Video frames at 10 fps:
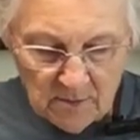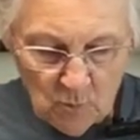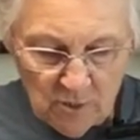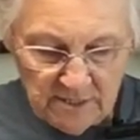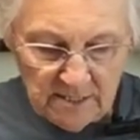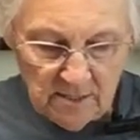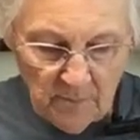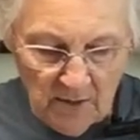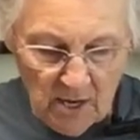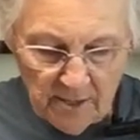The ones in the
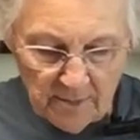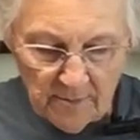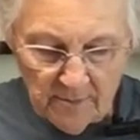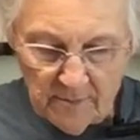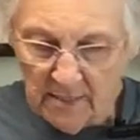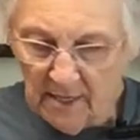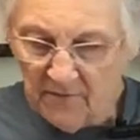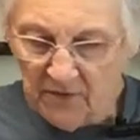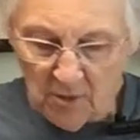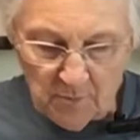bottom,
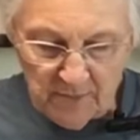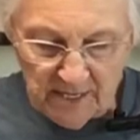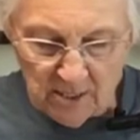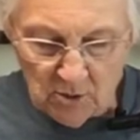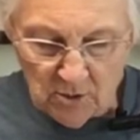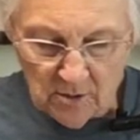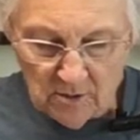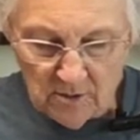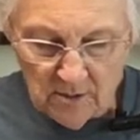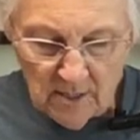if they're bigger,
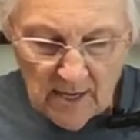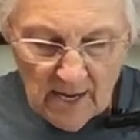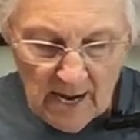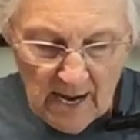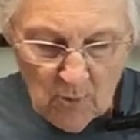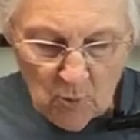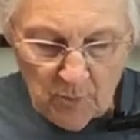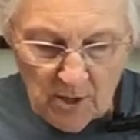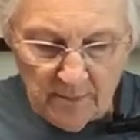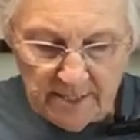I will
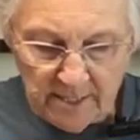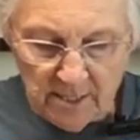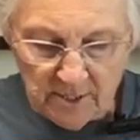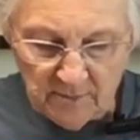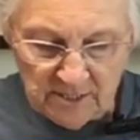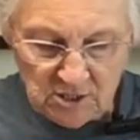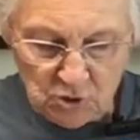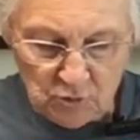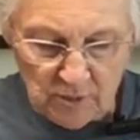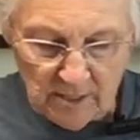probably cut them in
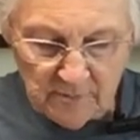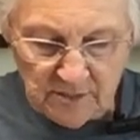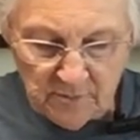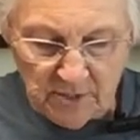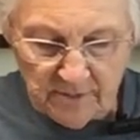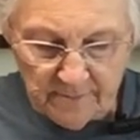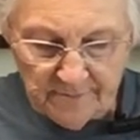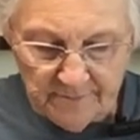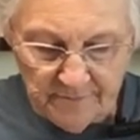strips, but